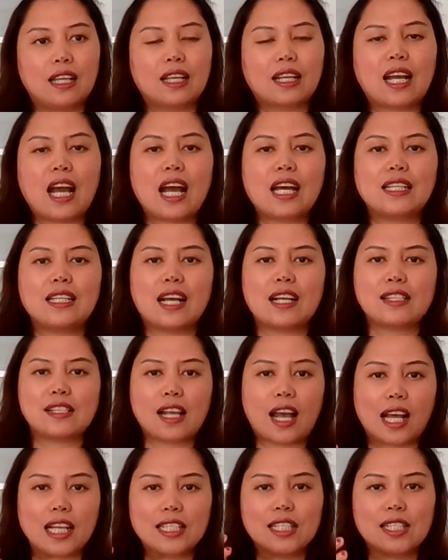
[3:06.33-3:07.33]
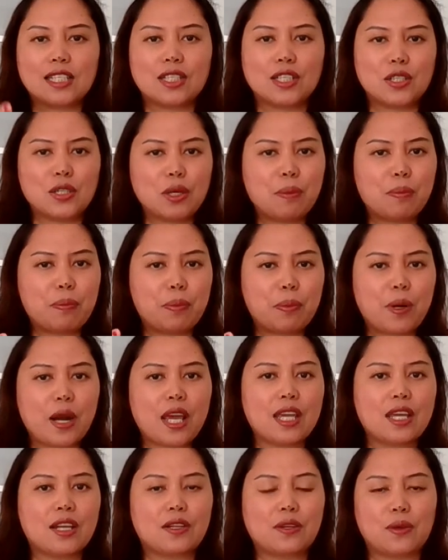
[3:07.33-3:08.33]
God has answered your
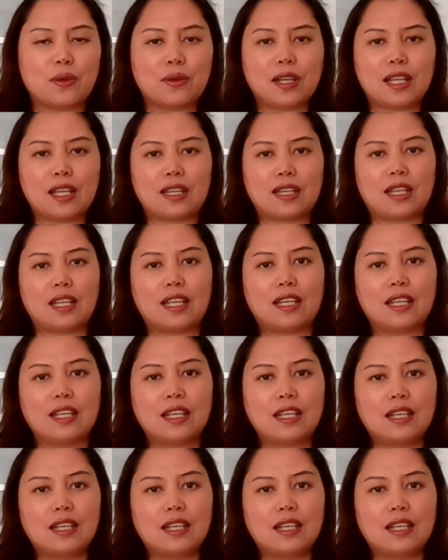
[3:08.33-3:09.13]
prayer already